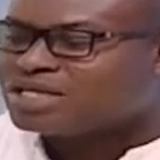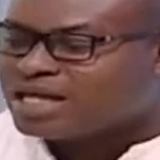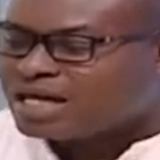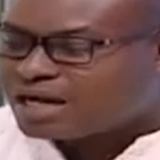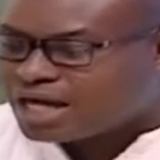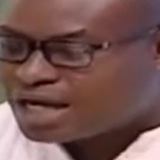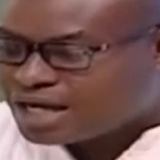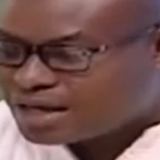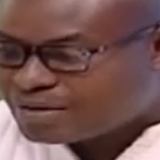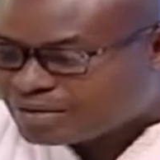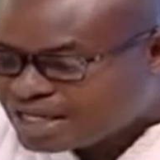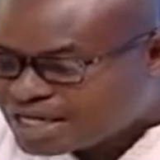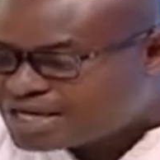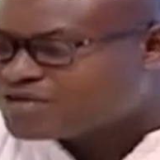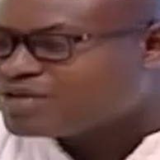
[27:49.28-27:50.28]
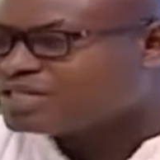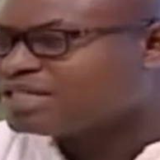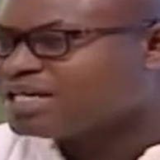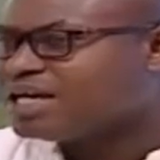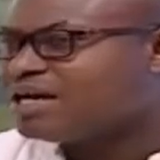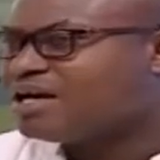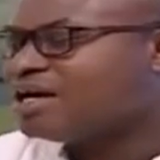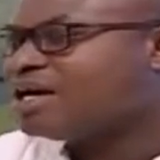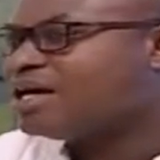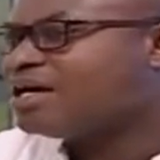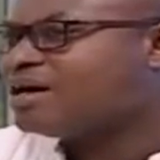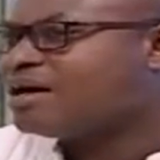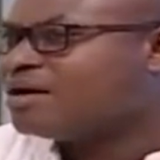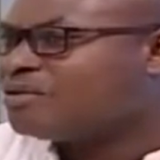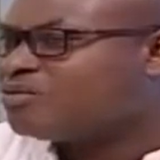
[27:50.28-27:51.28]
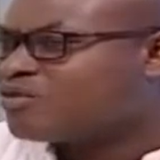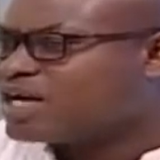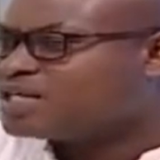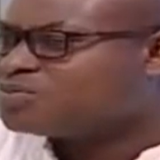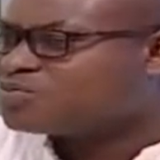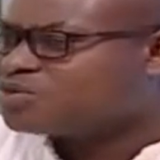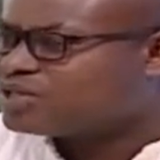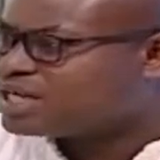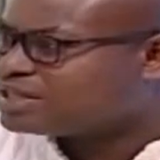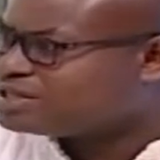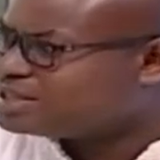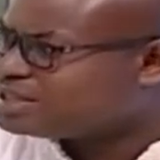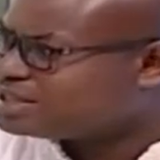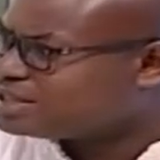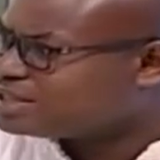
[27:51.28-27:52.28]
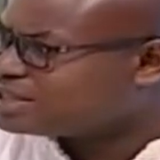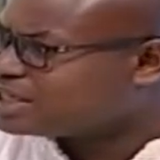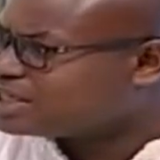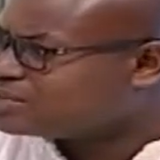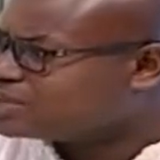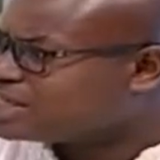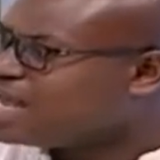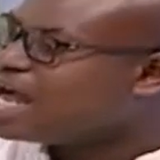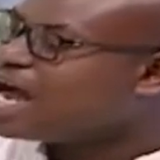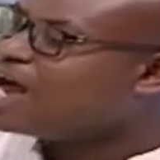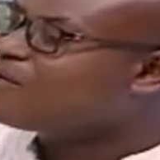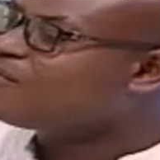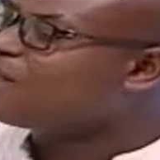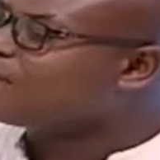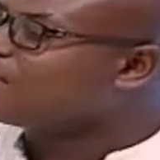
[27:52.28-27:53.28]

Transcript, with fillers: uh, increasing uh, rice production in this country, how that is